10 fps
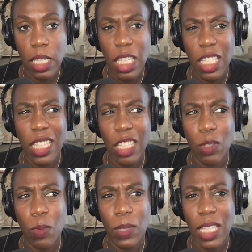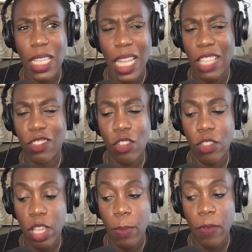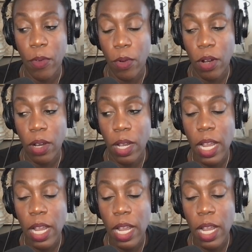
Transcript: At least that's what it was like last year or the year before.